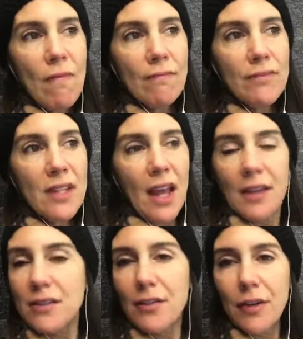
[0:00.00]
today
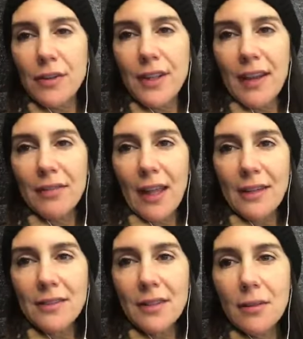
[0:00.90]
is the first day of
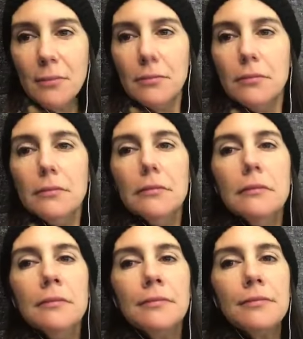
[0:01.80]
Lent.
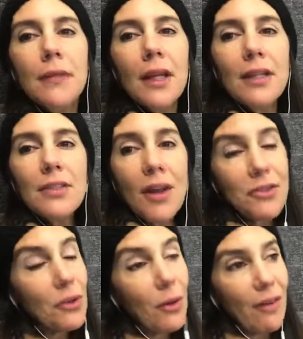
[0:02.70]
It is
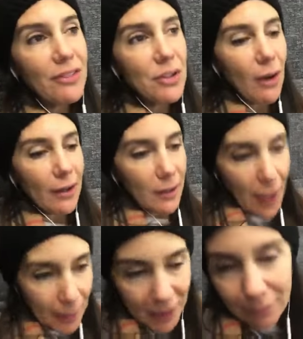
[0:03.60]
also Coffee Talk.
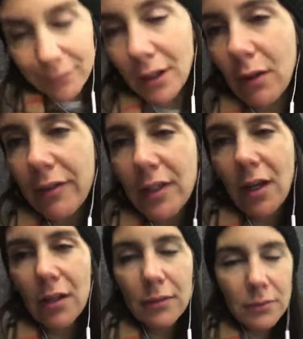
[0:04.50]
I mean, Coffee
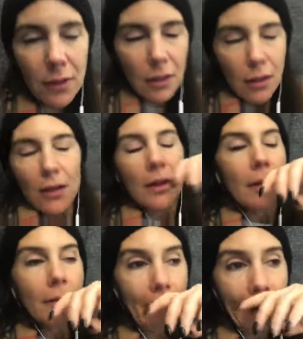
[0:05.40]
Talk.
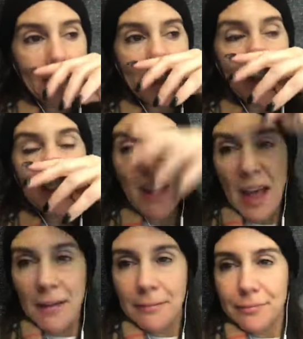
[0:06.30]
Valentine's
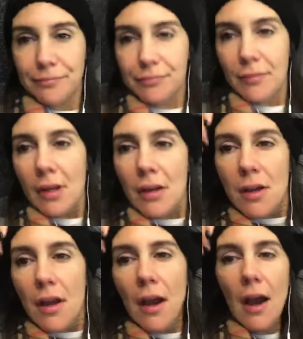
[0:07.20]
Day.
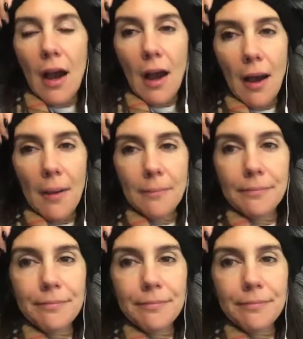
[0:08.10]
Um,